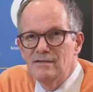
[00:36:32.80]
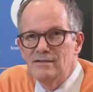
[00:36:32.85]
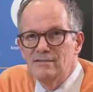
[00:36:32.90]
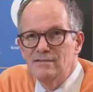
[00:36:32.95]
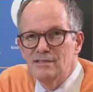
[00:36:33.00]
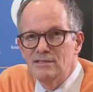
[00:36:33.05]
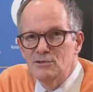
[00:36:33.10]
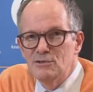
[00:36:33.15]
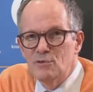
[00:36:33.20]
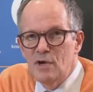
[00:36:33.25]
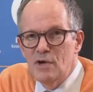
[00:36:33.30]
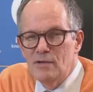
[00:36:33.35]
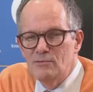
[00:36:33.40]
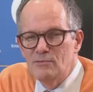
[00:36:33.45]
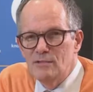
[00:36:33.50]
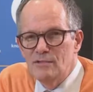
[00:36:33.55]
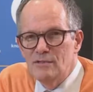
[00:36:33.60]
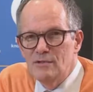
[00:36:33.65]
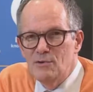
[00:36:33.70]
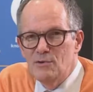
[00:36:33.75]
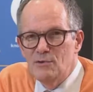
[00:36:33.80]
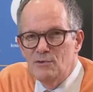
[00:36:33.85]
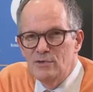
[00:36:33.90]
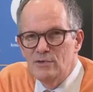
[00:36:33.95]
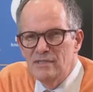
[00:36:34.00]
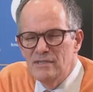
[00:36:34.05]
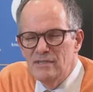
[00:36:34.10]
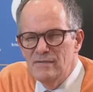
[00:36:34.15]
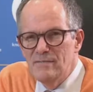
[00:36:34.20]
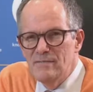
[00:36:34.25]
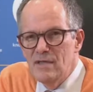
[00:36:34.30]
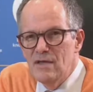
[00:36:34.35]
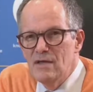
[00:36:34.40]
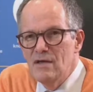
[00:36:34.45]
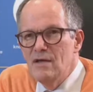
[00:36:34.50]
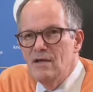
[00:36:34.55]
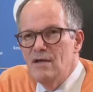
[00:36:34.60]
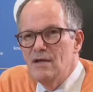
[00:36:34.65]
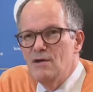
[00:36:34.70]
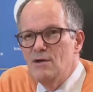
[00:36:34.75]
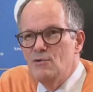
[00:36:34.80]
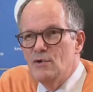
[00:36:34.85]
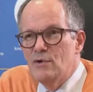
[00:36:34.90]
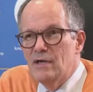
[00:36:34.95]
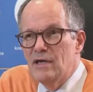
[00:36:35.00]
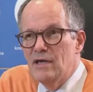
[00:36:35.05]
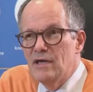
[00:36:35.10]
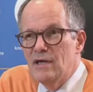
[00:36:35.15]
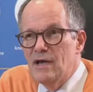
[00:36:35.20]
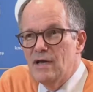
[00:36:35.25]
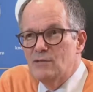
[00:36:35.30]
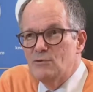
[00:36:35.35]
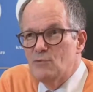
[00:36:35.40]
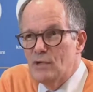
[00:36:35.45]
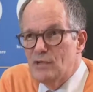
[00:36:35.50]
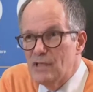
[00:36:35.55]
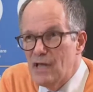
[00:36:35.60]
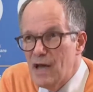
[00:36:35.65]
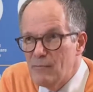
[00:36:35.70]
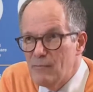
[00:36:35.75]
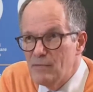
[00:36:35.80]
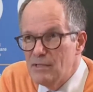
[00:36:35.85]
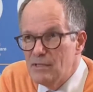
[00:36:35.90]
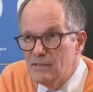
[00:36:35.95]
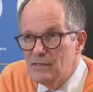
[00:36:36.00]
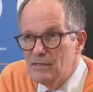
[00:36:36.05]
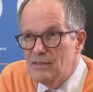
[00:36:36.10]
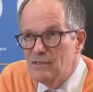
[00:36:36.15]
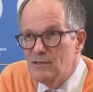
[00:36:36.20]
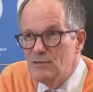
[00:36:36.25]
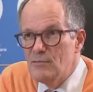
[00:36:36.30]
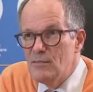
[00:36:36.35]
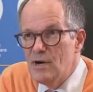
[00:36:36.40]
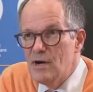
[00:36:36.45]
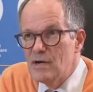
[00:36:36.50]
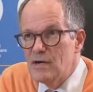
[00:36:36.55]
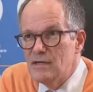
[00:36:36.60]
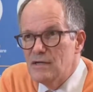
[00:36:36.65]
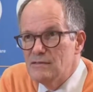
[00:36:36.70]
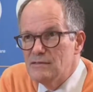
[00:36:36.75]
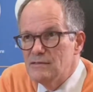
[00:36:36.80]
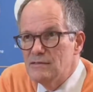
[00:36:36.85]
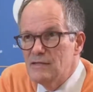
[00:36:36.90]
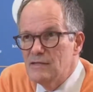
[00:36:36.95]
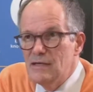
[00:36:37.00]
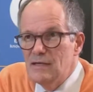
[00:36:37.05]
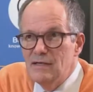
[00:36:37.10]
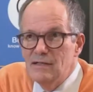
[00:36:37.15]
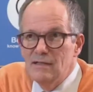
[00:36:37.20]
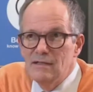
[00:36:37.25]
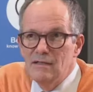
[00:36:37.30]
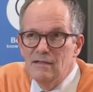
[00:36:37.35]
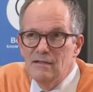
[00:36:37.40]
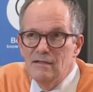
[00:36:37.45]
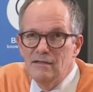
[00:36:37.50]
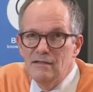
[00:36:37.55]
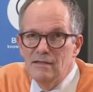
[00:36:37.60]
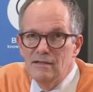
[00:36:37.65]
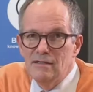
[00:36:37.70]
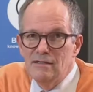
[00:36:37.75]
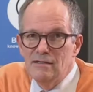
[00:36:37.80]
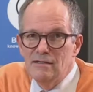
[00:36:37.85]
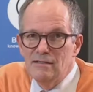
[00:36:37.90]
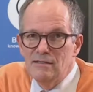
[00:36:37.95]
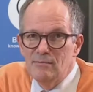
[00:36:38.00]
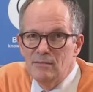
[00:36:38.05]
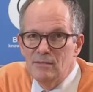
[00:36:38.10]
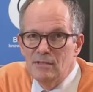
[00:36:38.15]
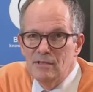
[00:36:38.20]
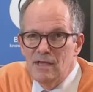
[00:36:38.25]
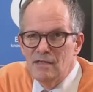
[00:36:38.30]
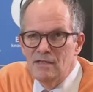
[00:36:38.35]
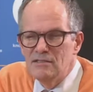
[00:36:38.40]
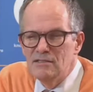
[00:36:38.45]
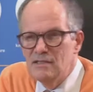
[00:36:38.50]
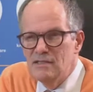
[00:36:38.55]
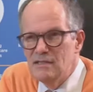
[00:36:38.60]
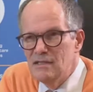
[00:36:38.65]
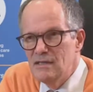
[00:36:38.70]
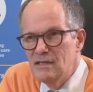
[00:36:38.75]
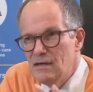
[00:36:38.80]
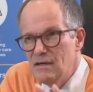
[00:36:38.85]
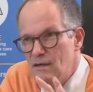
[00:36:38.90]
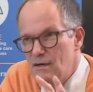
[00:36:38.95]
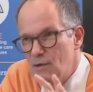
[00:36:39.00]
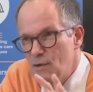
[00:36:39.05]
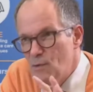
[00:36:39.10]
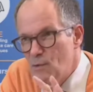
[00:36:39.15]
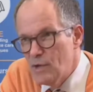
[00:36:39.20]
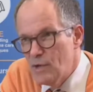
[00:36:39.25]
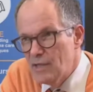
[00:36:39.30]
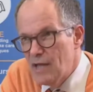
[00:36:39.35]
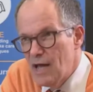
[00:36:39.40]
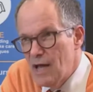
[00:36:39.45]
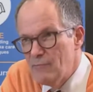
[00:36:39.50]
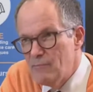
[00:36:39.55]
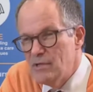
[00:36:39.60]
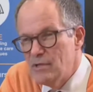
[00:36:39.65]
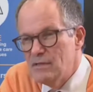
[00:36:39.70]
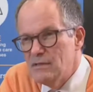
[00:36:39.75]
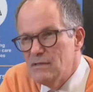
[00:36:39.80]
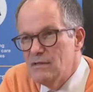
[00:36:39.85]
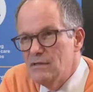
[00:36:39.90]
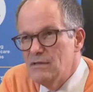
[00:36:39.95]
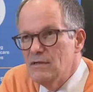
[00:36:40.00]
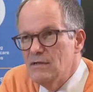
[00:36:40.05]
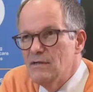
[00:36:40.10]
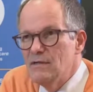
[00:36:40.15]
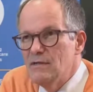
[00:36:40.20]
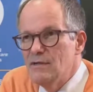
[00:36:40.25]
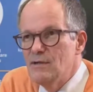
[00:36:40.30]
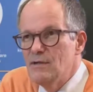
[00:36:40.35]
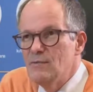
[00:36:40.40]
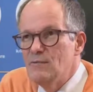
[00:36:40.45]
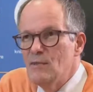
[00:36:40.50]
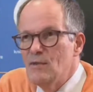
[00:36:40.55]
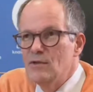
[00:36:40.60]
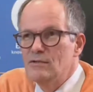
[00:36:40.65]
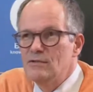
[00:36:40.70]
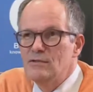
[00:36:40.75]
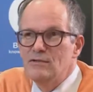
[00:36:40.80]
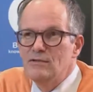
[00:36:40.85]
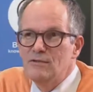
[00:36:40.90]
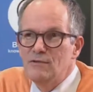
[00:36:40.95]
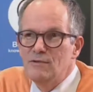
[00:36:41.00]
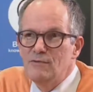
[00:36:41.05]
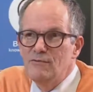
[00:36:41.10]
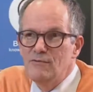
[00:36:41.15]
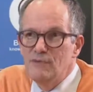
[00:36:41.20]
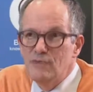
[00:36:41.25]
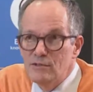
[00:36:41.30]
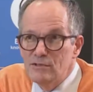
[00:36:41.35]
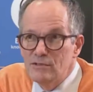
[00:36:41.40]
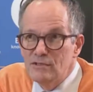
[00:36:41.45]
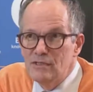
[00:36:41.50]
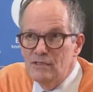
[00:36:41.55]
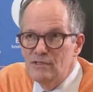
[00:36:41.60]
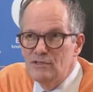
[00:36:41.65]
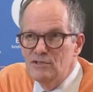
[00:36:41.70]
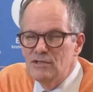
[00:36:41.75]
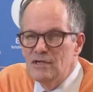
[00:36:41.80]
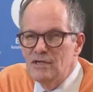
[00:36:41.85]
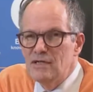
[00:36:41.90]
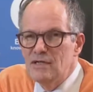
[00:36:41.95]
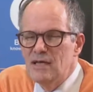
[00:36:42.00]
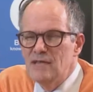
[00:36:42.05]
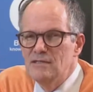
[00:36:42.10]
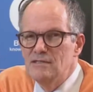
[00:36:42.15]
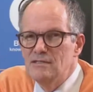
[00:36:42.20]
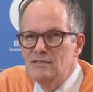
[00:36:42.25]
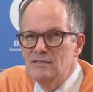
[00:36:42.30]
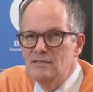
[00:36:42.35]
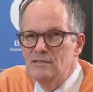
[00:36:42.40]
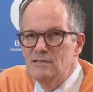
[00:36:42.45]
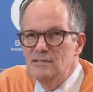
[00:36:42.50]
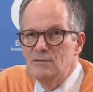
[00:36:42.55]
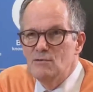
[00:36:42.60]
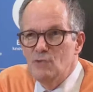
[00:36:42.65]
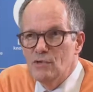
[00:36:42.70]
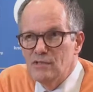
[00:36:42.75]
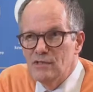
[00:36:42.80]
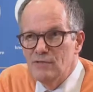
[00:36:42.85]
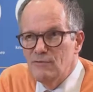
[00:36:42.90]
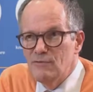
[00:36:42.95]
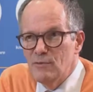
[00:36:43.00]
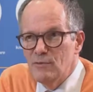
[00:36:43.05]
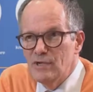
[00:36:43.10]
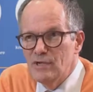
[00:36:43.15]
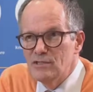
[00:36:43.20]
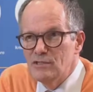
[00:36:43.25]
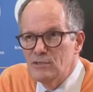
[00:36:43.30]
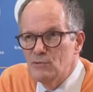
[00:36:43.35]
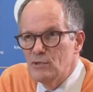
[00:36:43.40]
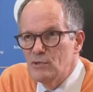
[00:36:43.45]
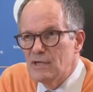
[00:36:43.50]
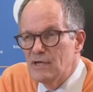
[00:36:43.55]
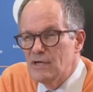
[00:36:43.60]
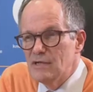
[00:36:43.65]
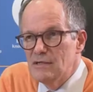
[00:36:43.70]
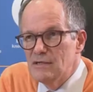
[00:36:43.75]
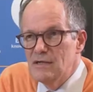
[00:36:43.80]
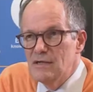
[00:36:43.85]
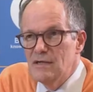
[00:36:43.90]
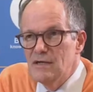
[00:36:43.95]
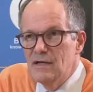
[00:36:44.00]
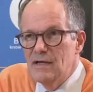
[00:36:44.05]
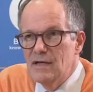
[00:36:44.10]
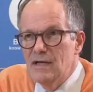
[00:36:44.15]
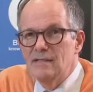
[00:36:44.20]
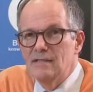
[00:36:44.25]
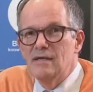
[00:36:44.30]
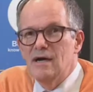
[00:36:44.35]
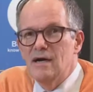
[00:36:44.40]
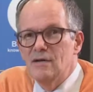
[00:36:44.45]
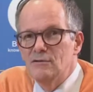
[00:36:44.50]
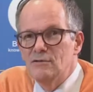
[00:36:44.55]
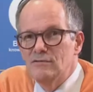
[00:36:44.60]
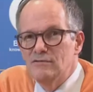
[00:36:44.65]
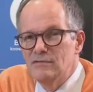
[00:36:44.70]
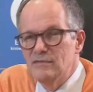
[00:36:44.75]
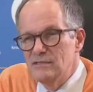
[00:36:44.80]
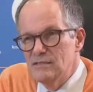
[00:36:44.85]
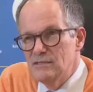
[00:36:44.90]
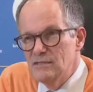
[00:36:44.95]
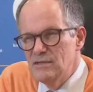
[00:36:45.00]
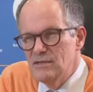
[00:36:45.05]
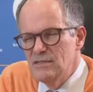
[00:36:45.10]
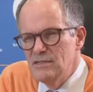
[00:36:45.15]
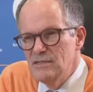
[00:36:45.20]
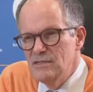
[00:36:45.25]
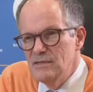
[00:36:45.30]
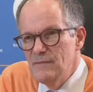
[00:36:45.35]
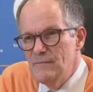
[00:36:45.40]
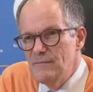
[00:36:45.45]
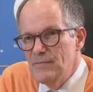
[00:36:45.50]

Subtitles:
described already, looking at what happened in the markets in December 19, what happened among the first initial cases, what information we can get out of these studies.